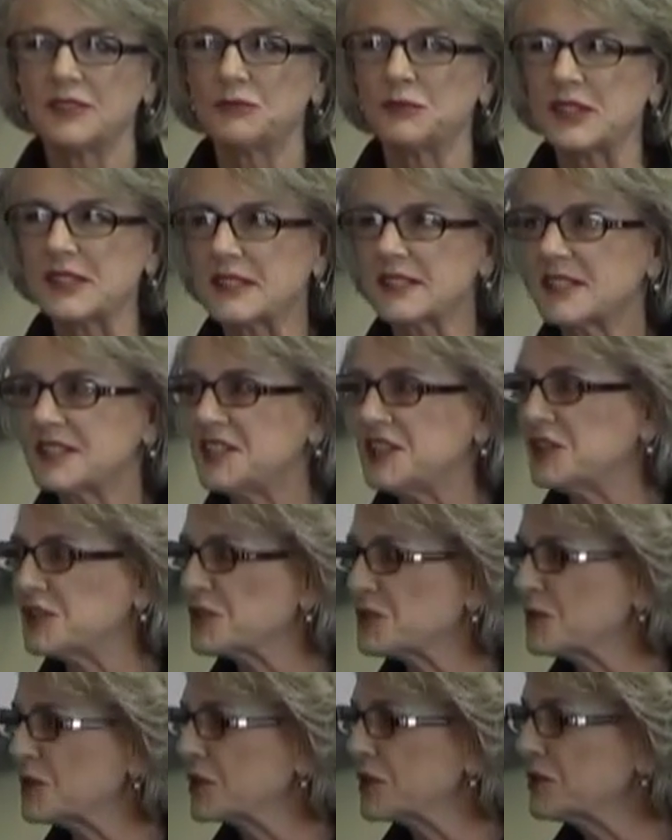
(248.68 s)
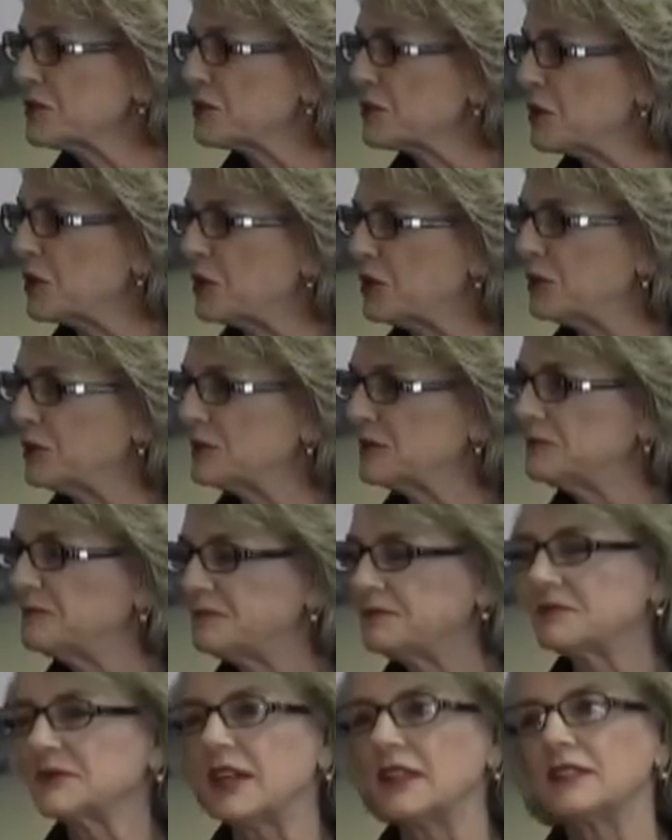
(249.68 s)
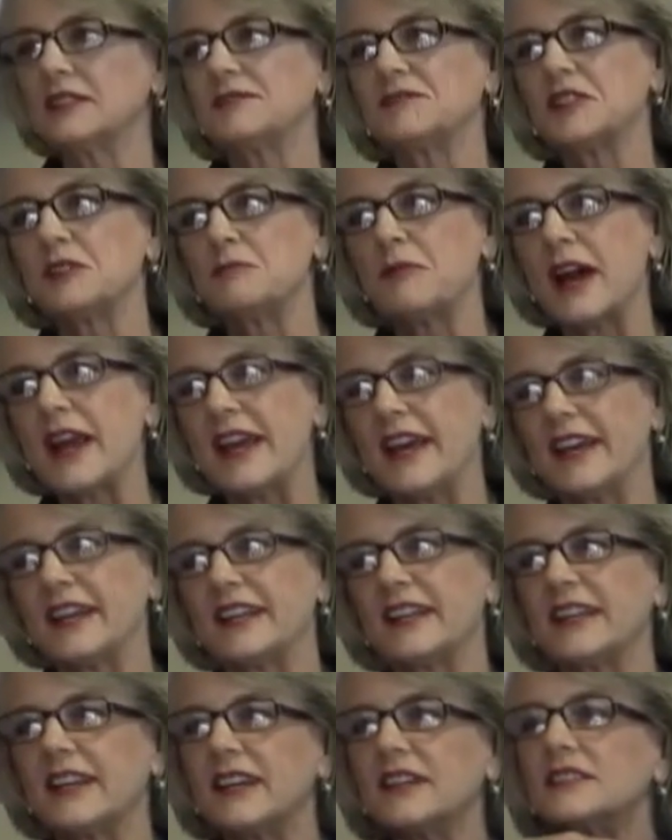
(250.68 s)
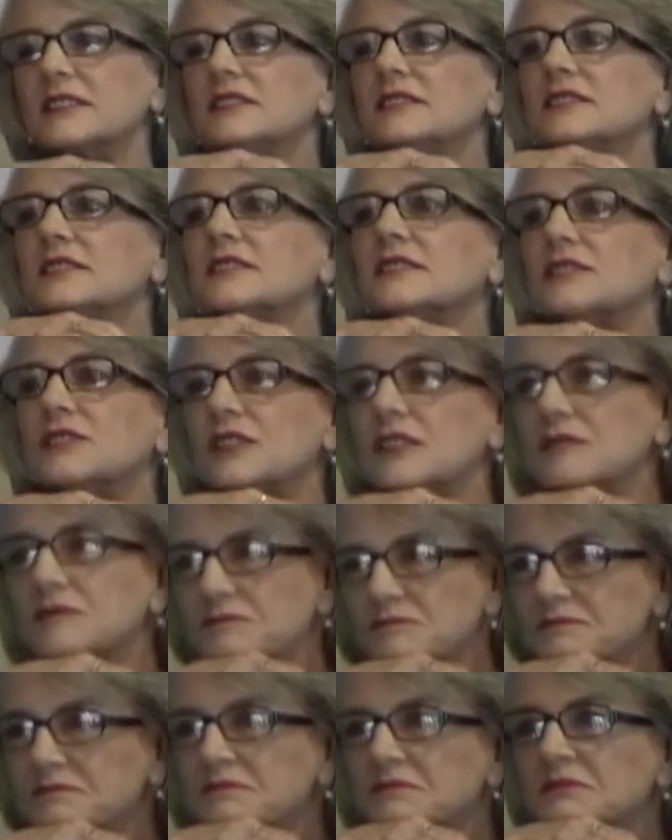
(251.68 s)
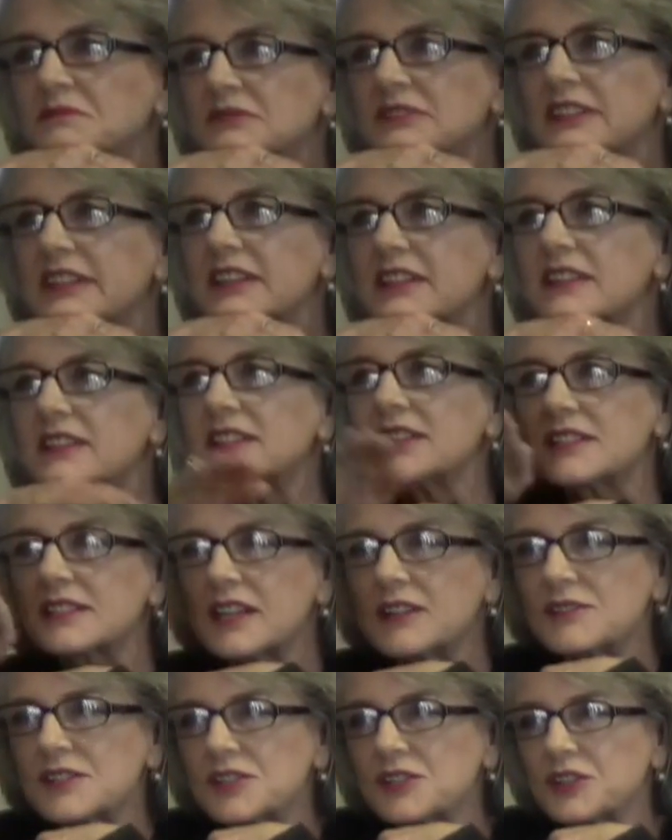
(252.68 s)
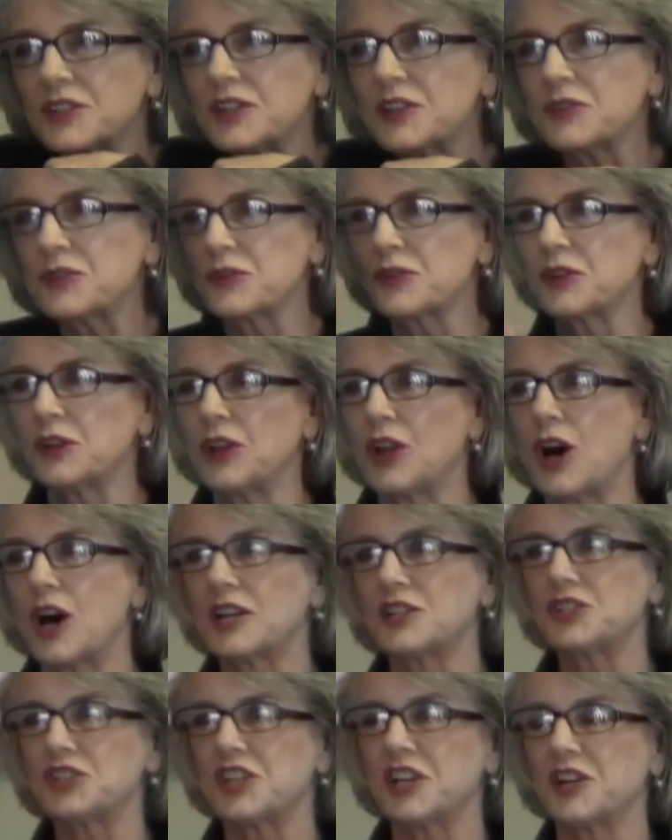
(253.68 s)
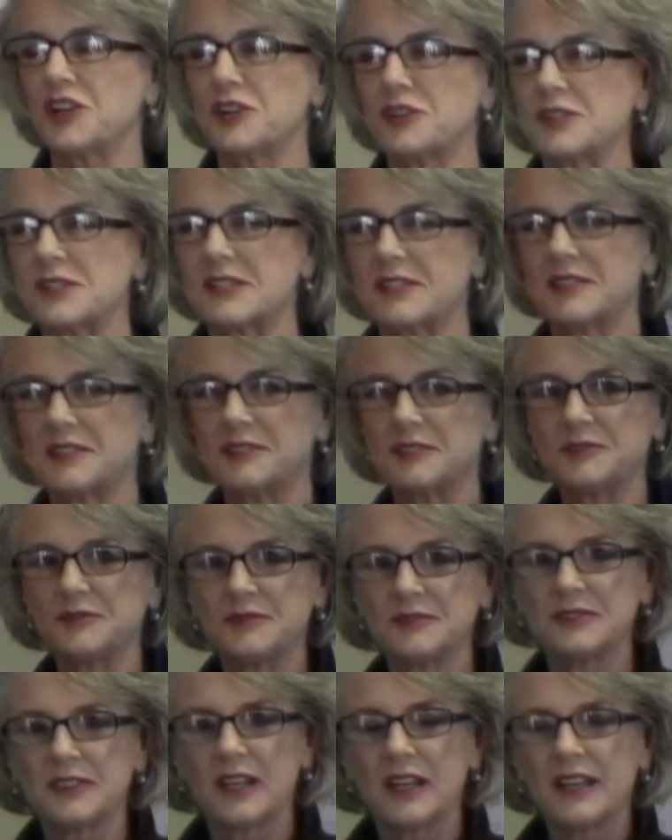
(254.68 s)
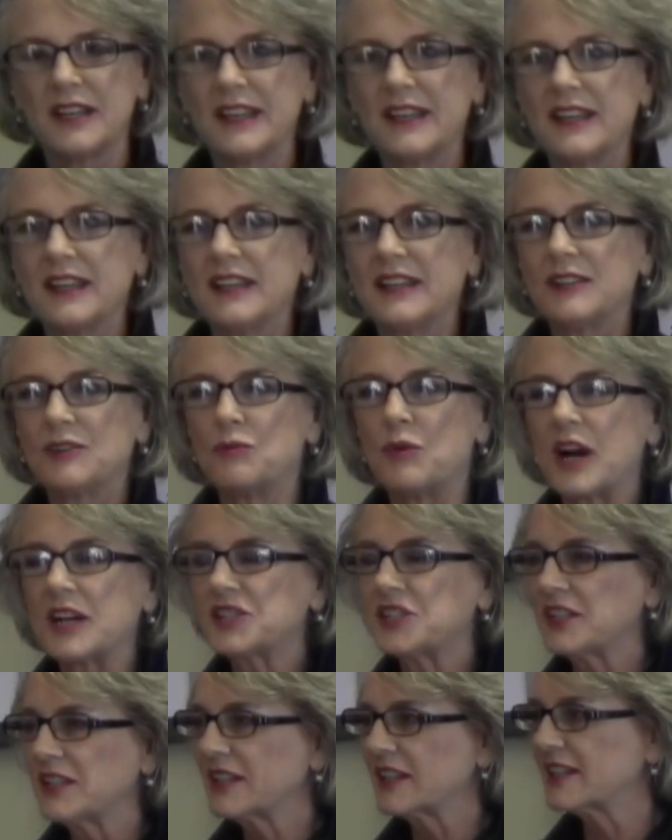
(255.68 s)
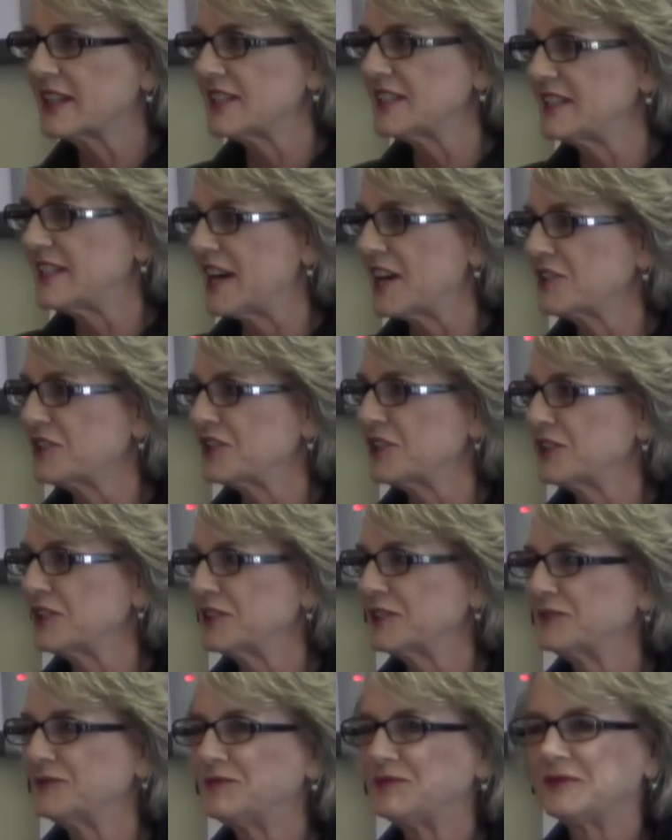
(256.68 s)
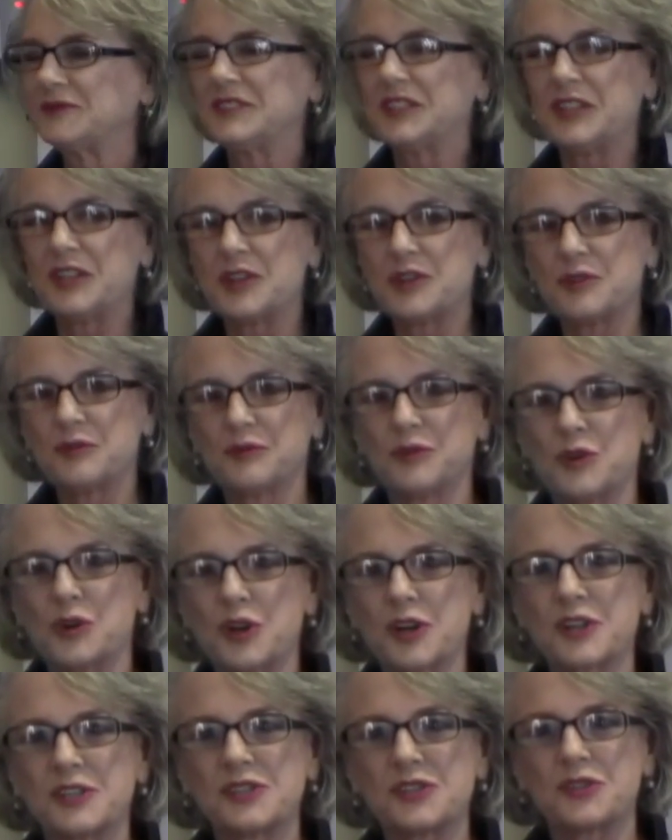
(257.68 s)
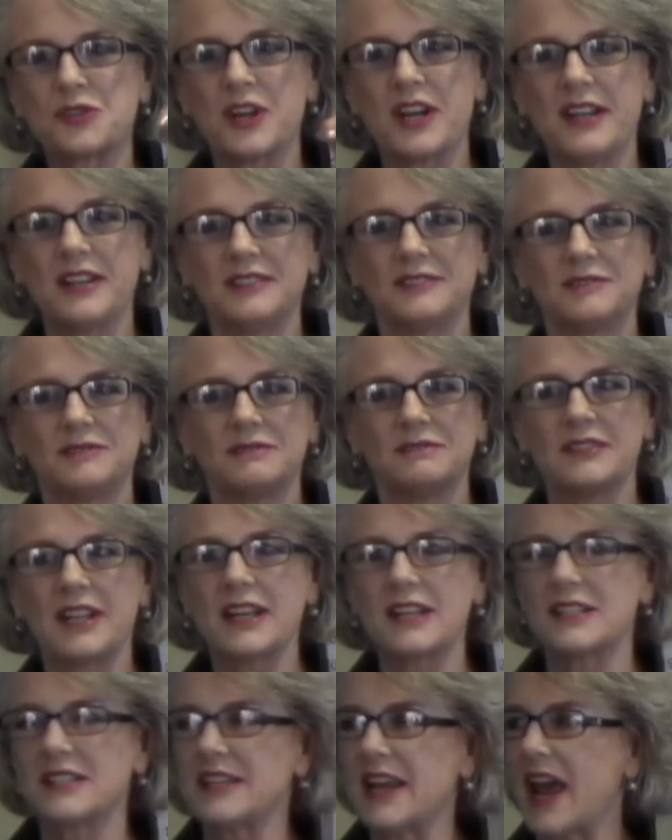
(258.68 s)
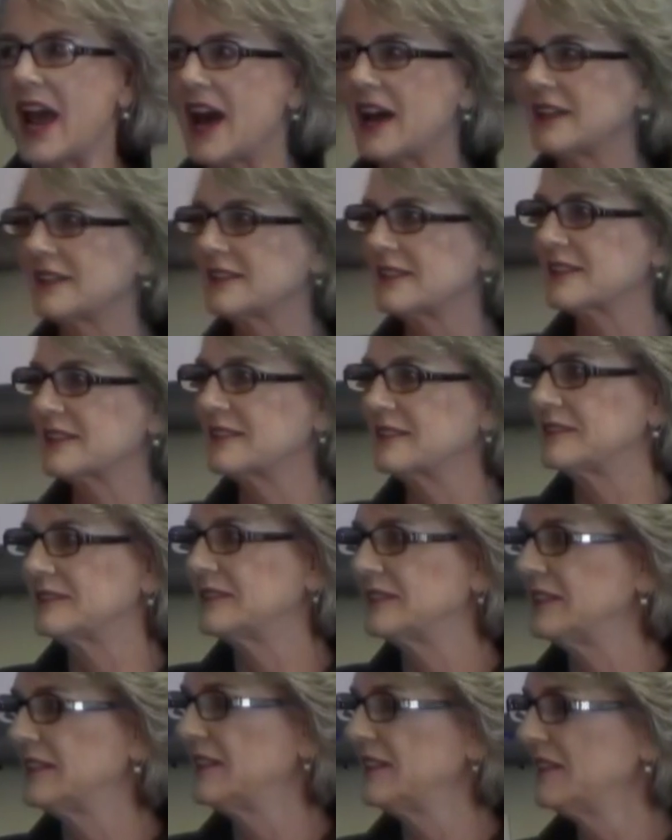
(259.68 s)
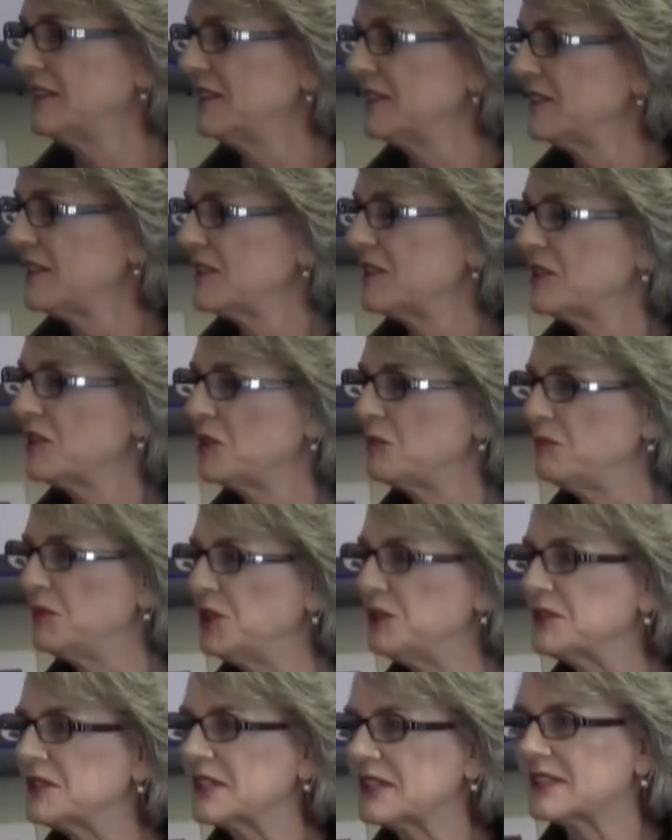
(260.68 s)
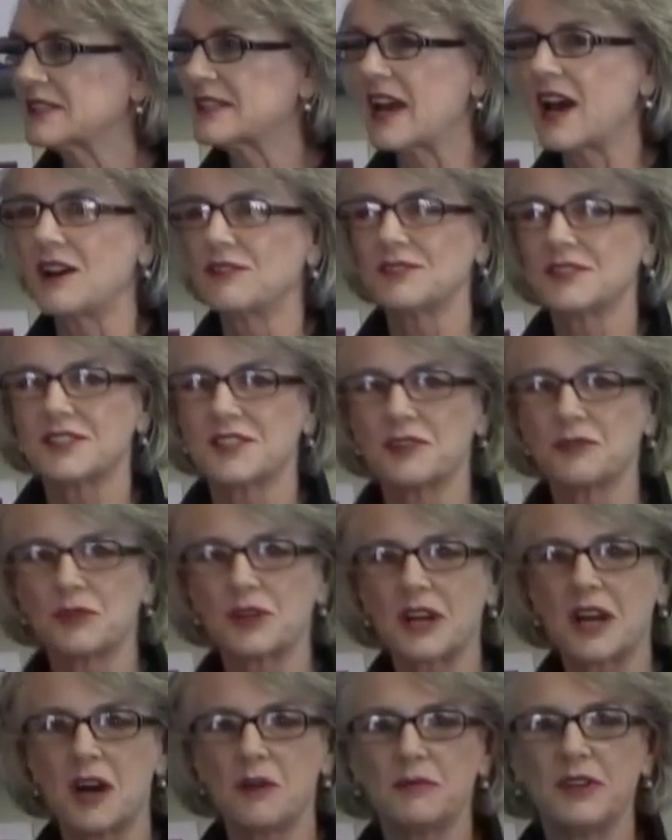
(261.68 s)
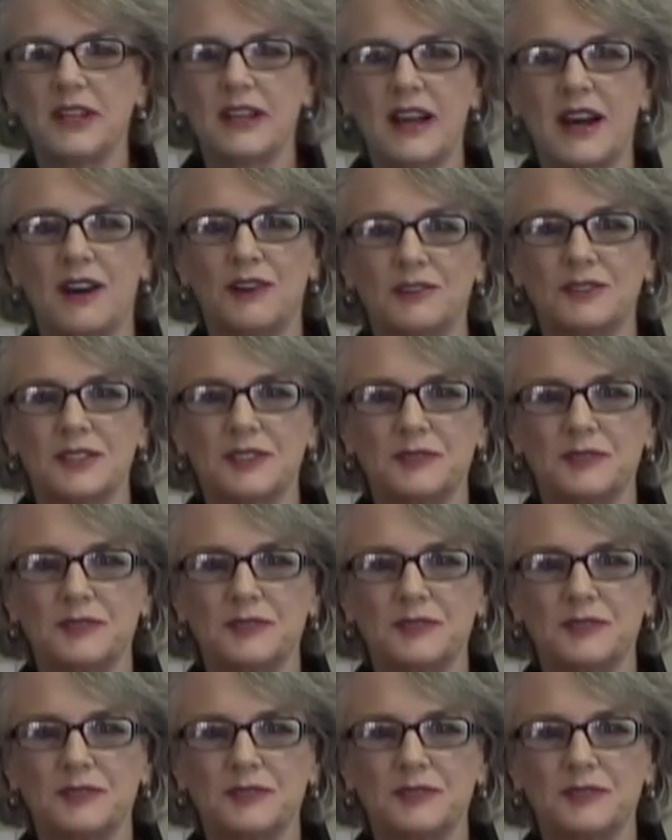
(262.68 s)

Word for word: Once the tears were controlled, I lifted my head again sort of like this, I was looking through the lawn chairs watching the conductor orchestrate like a dance the music sounds that were coming out.